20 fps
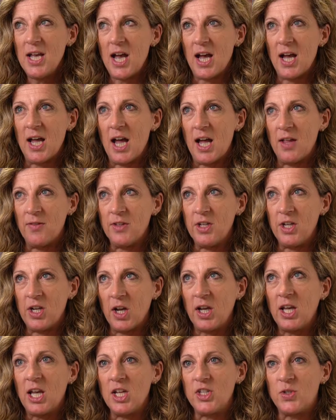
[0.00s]

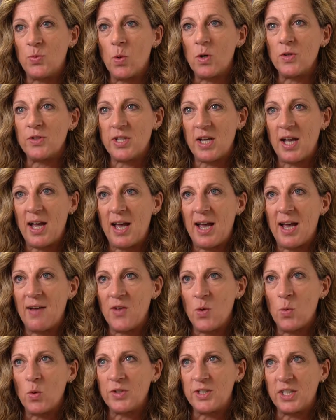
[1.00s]
and kids want
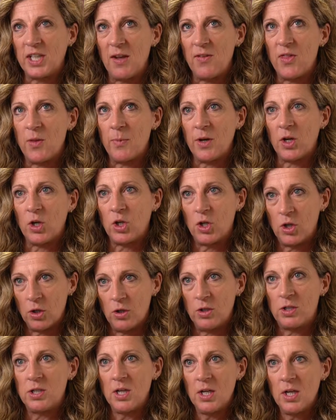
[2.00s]
to give them a
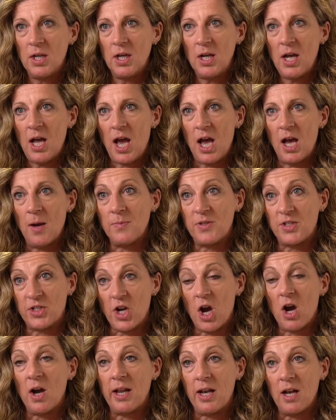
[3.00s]
good
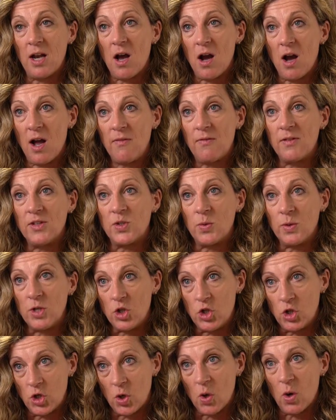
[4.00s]
start in life and to
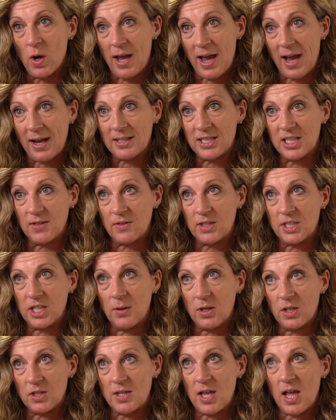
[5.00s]
enjoy
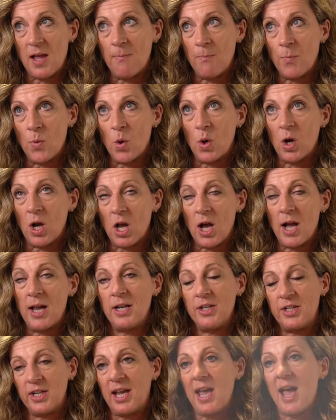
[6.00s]
activity, because they're more
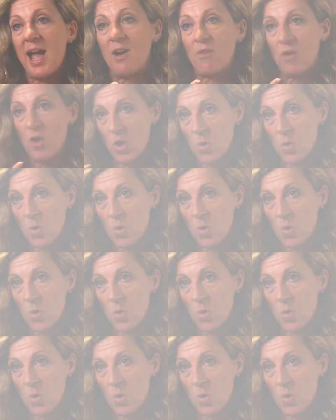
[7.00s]
likely to carry